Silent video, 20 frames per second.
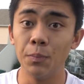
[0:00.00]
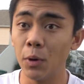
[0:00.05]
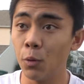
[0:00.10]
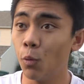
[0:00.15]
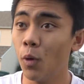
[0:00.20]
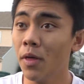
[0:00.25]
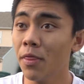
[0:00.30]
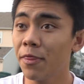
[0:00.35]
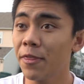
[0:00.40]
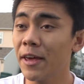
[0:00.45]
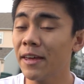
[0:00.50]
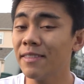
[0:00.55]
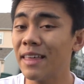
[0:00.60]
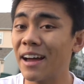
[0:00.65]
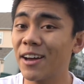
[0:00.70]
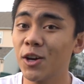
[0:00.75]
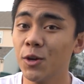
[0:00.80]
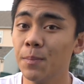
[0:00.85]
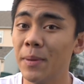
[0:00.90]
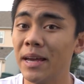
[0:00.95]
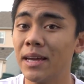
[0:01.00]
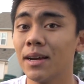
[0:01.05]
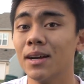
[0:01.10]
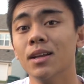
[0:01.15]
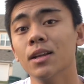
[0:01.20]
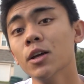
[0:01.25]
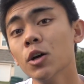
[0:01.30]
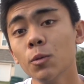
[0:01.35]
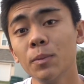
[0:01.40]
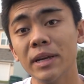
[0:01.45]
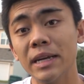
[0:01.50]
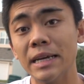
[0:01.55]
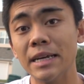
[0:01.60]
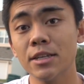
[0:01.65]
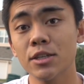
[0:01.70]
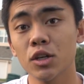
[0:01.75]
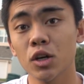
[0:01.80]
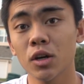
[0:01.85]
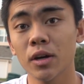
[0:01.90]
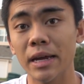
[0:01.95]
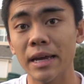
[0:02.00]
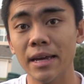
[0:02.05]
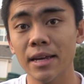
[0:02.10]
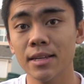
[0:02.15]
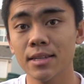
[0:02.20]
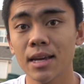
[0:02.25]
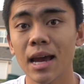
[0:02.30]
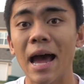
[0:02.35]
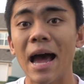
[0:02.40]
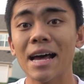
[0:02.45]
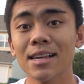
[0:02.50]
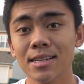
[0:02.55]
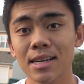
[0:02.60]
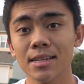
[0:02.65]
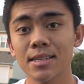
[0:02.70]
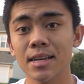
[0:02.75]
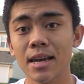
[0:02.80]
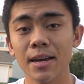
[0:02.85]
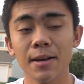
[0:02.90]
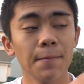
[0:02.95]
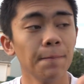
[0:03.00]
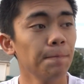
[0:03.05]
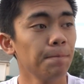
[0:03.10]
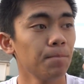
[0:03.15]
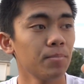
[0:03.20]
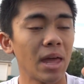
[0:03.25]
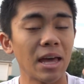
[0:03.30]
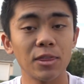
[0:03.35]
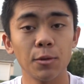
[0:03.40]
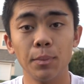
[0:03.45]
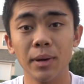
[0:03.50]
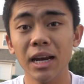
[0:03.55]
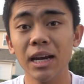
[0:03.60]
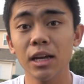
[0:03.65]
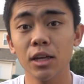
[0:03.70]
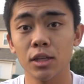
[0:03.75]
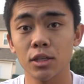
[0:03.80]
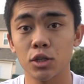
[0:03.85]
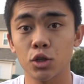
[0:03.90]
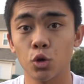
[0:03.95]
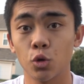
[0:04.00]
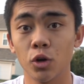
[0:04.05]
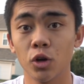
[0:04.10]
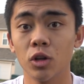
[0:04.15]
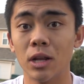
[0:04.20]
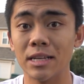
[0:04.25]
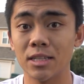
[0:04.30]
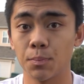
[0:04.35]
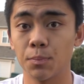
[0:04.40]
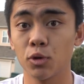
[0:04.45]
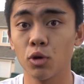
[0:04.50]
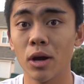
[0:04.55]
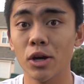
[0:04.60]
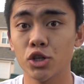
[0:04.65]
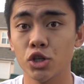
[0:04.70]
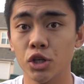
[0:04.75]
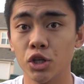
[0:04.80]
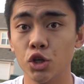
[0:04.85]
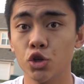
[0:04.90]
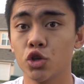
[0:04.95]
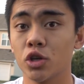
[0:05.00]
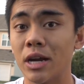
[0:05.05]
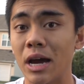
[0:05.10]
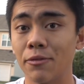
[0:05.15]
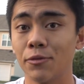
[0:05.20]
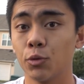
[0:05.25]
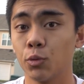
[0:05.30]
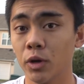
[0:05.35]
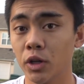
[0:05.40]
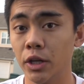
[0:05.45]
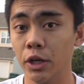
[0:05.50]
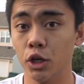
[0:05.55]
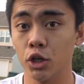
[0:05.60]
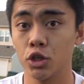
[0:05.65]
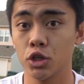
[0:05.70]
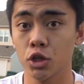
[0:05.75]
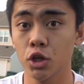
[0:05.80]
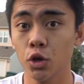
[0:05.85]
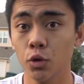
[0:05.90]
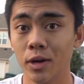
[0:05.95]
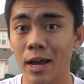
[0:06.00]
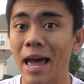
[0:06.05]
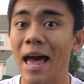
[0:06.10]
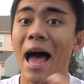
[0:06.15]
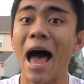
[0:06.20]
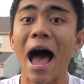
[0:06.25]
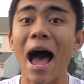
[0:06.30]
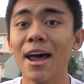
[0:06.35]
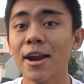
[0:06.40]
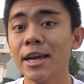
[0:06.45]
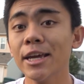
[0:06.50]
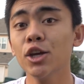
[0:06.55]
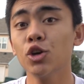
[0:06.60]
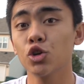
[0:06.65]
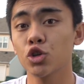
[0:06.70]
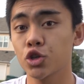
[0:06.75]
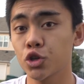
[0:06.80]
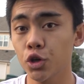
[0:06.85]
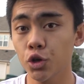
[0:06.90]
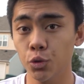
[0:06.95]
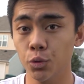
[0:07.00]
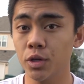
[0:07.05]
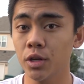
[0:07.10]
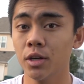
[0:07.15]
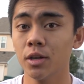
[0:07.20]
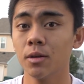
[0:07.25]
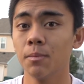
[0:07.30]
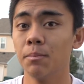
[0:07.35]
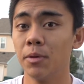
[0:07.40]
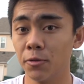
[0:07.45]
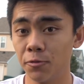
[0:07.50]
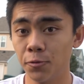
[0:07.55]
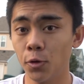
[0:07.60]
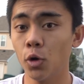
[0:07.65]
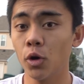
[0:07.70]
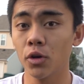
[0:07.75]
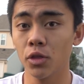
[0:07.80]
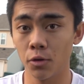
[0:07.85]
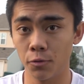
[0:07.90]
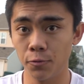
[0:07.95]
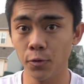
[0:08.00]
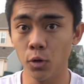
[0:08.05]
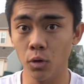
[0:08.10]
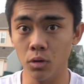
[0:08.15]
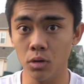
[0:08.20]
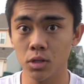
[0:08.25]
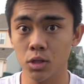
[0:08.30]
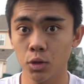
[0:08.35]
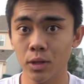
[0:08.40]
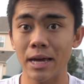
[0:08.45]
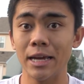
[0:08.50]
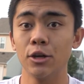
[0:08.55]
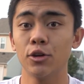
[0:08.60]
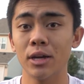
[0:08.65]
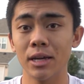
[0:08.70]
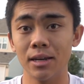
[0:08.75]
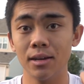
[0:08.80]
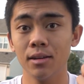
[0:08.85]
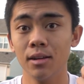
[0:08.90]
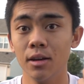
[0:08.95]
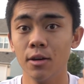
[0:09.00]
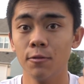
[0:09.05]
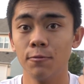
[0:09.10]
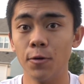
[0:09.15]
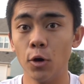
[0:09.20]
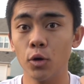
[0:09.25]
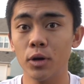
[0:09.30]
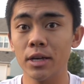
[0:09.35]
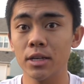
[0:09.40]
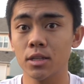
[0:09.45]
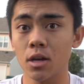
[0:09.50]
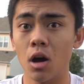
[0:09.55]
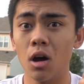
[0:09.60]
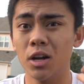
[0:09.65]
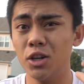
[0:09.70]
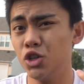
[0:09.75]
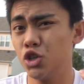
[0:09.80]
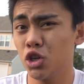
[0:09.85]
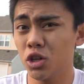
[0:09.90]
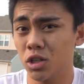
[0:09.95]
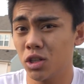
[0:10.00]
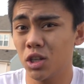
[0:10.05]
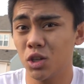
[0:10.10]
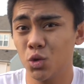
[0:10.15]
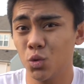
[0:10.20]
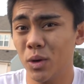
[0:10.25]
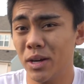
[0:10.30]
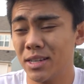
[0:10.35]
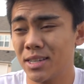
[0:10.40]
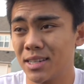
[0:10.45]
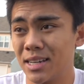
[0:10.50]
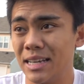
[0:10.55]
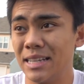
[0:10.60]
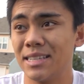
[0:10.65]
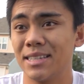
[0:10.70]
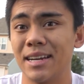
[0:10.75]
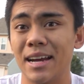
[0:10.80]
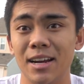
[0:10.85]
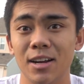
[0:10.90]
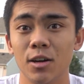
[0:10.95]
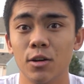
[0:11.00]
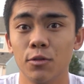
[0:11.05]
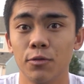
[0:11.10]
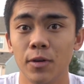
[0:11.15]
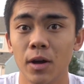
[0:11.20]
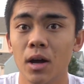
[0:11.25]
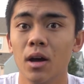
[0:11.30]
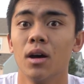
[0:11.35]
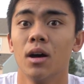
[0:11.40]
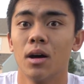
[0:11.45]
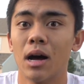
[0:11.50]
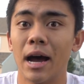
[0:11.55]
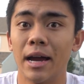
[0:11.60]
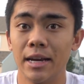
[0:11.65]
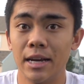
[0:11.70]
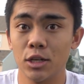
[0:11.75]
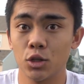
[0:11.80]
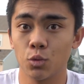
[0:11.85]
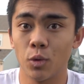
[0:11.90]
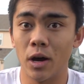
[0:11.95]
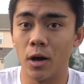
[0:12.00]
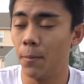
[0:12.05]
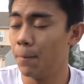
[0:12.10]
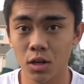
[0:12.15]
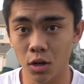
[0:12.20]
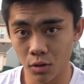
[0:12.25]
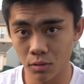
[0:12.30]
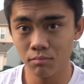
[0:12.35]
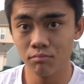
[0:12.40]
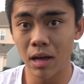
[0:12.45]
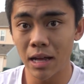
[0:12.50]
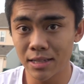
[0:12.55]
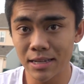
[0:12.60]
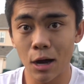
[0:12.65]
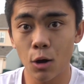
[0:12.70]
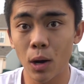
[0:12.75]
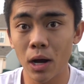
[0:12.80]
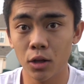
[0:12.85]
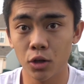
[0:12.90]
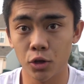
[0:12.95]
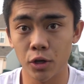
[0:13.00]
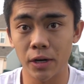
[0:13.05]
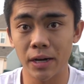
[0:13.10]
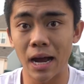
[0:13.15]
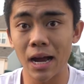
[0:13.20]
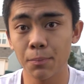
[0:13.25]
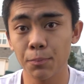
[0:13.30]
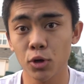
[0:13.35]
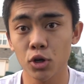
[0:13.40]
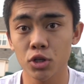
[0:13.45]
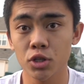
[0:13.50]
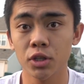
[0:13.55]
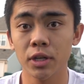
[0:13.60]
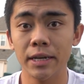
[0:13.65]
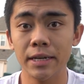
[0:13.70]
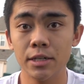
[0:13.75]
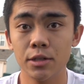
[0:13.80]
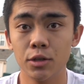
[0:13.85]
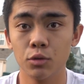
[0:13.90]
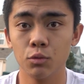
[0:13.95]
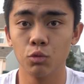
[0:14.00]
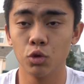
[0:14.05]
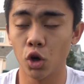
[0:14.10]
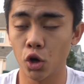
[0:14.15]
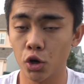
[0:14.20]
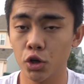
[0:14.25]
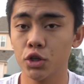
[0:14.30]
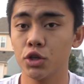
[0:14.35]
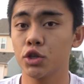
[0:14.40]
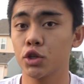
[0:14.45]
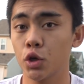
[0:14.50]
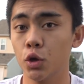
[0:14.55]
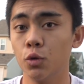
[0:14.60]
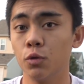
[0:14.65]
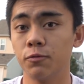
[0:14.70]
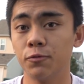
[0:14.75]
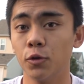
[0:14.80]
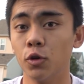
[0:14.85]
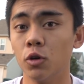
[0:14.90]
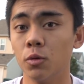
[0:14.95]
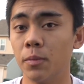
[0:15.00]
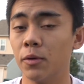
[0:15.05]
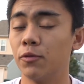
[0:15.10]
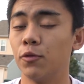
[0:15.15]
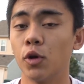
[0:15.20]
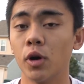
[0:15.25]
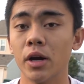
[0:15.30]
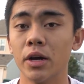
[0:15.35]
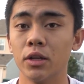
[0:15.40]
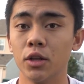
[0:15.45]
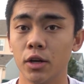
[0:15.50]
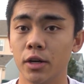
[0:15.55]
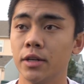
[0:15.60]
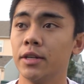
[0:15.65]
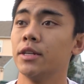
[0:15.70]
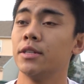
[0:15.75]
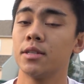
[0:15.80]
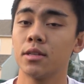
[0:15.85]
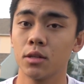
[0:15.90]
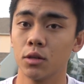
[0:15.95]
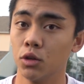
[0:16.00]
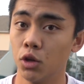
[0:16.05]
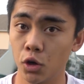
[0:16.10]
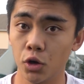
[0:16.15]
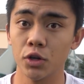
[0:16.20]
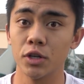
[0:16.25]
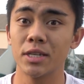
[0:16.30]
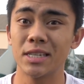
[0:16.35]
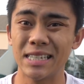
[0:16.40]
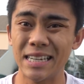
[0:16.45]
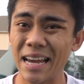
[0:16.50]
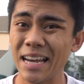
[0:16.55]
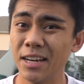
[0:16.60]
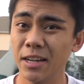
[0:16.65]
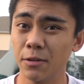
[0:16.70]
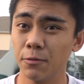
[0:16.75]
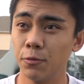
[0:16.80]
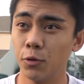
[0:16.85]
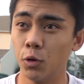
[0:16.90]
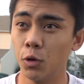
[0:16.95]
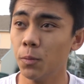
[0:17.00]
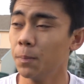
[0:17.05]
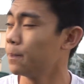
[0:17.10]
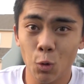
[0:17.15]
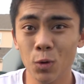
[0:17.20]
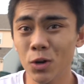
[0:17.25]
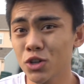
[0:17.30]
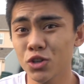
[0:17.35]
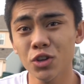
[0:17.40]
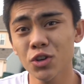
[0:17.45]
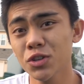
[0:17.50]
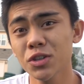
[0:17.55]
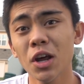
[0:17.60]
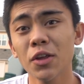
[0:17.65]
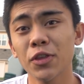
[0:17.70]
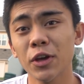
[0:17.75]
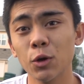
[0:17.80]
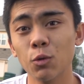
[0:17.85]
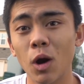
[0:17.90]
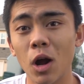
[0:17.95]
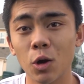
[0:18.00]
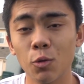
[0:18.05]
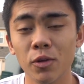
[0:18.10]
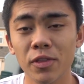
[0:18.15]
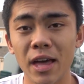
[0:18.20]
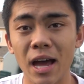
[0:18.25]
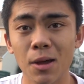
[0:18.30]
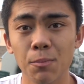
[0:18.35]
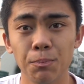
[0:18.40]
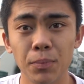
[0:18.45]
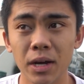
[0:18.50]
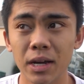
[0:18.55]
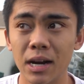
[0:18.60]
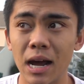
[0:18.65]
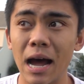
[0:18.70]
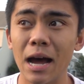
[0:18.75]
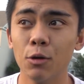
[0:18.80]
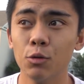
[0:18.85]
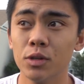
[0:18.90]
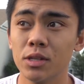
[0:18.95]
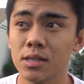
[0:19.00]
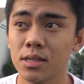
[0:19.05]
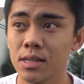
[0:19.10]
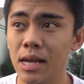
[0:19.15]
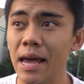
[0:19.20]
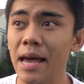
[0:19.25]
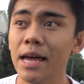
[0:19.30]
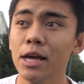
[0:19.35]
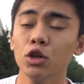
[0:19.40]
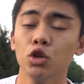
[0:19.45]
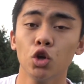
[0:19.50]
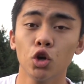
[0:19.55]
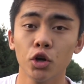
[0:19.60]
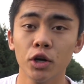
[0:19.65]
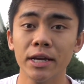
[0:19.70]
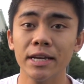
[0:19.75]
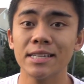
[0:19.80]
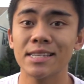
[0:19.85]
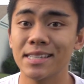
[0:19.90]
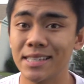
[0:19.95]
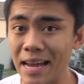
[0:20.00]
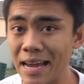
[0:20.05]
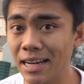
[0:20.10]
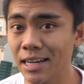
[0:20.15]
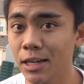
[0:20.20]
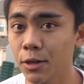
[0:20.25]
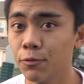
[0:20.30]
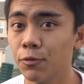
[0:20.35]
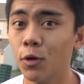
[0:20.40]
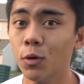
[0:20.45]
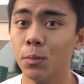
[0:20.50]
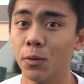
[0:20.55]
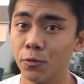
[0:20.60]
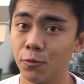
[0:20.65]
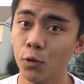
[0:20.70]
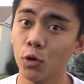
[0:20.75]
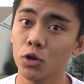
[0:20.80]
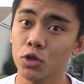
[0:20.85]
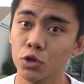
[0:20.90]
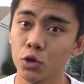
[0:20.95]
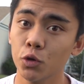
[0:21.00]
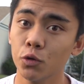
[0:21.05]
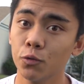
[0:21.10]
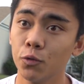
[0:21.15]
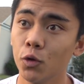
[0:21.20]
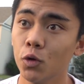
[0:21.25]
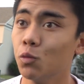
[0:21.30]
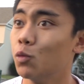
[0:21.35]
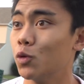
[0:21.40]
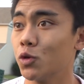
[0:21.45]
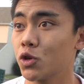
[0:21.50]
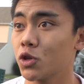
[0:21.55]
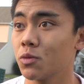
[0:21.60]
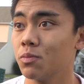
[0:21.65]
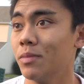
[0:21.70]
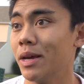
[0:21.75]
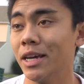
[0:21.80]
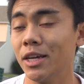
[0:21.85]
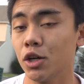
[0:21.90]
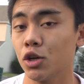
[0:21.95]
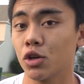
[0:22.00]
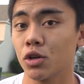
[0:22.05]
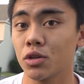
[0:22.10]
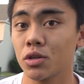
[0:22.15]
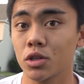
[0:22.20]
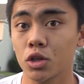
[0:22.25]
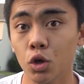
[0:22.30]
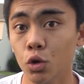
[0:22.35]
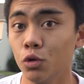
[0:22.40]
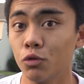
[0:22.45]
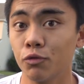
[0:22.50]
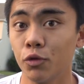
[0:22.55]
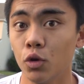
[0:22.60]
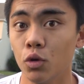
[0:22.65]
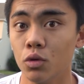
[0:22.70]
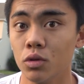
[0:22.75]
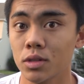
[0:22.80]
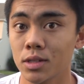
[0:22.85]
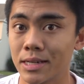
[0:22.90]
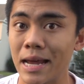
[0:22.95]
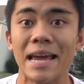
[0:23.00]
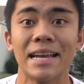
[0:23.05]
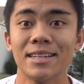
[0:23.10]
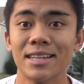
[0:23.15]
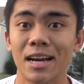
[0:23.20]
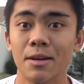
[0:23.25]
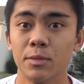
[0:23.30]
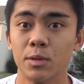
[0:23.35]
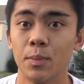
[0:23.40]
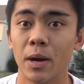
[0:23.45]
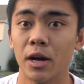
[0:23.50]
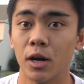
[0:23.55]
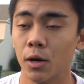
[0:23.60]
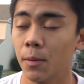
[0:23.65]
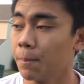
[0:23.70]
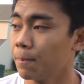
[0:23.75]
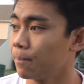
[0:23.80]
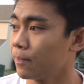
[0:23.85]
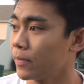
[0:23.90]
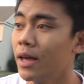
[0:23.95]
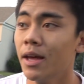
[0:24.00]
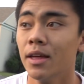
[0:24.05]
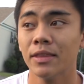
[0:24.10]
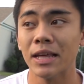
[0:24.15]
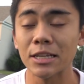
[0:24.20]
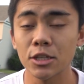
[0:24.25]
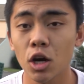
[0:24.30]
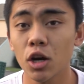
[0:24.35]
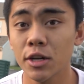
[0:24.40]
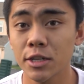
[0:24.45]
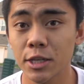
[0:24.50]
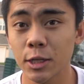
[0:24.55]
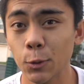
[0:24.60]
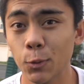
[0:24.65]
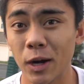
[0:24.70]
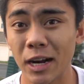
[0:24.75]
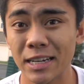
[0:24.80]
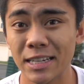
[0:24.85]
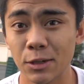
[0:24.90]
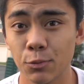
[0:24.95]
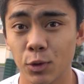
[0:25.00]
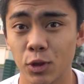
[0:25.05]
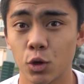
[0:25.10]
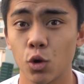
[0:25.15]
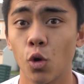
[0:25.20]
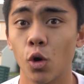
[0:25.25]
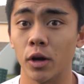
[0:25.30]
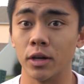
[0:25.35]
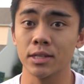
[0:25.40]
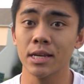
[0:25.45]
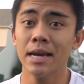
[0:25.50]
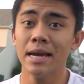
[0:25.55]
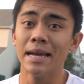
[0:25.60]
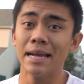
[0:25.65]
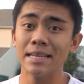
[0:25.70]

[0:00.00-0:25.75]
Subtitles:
But one thing that could make it a little bit easier is, as I said, at the beginning of this tutorial, as a progression, you should have a really good scoot, adding your scoot before the full so that you can focus on just the twist instead of height as well. So that's how I learned it. I personally learned scoot full before I learned standing full, which there's nothing wrong with that, but I would say learning standing full before scoot full will just make your scoot fulls 10 times better. That's honestly what I did with corks.